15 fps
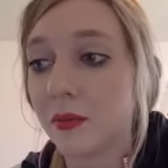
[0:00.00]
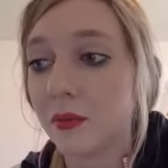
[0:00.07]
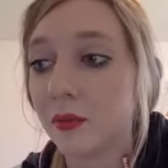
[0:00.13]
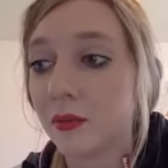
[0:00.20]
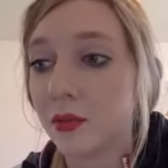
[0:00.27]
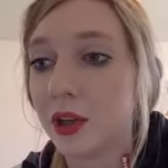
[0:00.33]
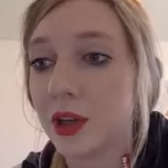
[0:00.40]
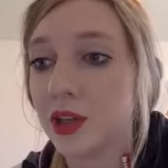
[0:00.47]

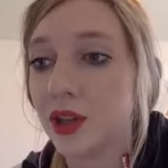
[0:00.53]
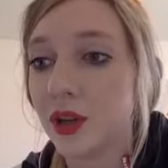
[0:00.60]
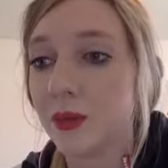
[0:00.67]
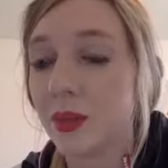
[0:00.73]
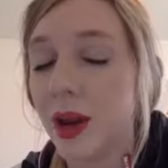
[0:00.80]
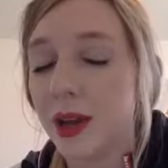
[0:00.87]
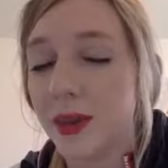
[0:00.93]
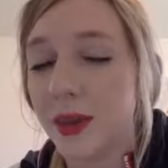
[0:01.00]
we should
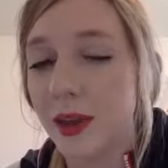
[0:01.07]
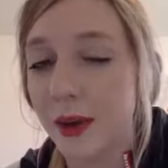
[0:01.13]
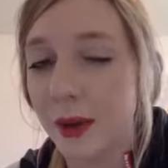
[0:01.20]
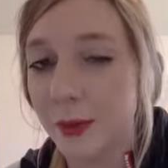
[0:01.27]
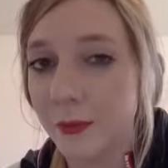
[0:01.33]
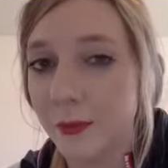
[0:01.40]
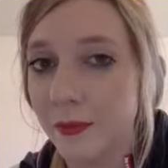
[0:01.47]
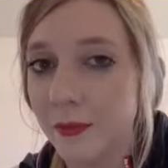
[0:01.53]
pay
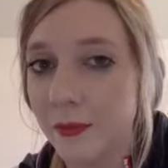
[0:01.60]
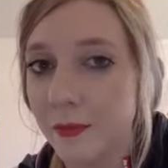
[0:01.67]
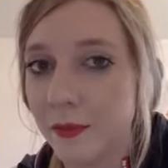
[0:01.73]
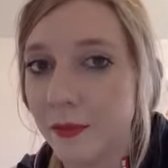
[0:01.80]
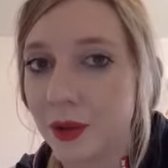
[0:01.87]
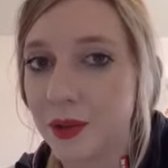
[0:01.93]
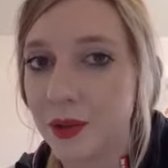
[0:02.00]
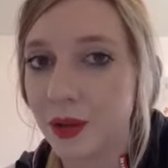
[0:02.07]
them for
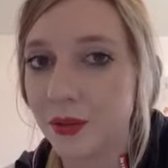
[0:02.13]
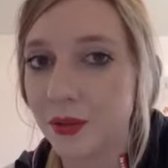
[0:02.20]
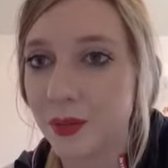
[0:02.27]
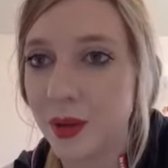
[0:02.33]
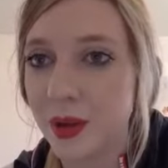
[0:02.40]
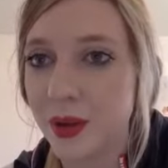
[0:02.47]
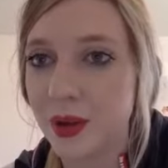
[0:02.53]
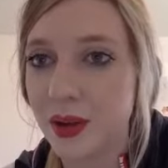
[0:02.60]
a certain
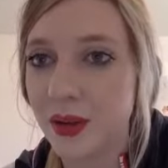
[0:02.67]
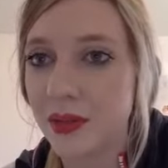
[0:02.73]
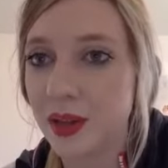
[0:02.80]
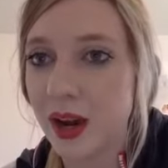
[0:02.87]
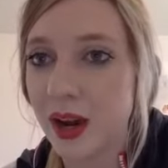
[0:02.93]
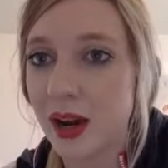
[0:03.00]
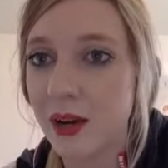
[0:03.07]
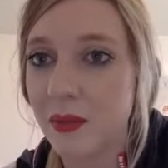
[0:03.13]
period of
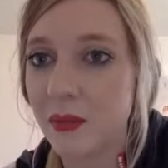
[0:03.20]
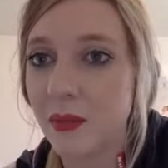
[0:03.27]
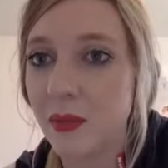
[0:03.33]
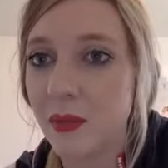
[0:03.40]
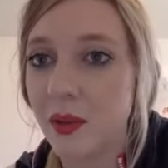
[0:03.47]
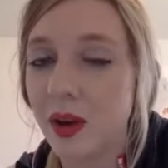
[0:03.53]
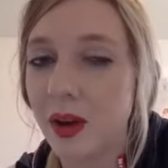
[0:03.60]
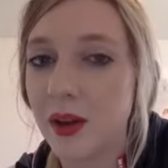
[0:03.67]
time
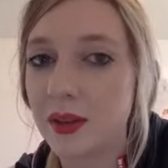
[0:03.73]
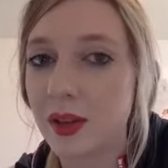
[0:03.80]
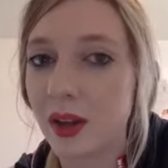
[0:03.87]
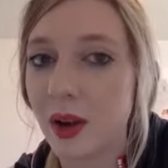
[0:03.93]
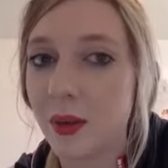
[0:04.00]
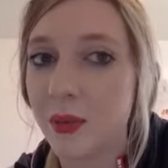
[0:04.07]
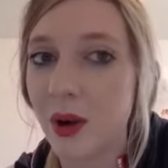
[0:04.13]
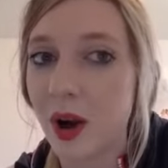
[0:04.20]
until our
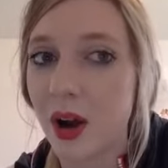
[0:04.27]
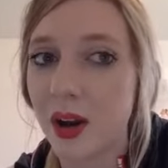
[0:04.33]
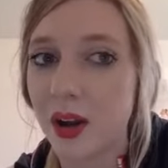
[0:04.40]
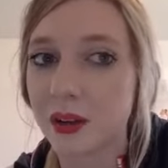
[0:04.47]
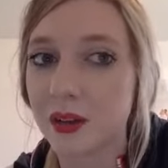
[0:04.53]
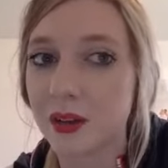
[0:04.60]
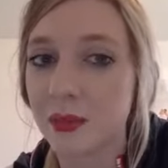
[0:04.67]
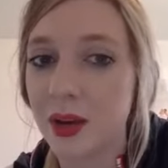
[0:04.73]
product
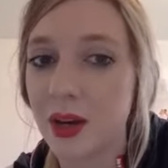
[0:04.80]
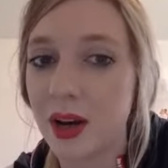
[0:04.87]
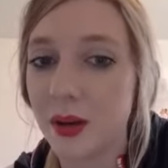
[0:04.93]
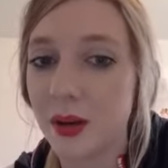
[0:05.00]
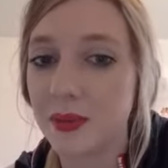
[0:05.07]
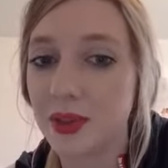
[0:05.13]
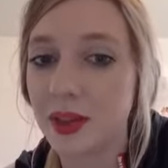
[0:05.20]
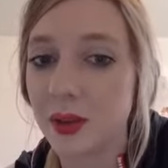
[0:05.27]

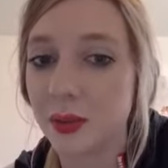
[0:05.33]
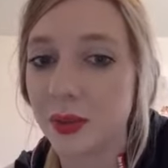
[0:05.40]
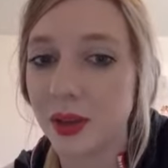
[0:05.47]
becomes completely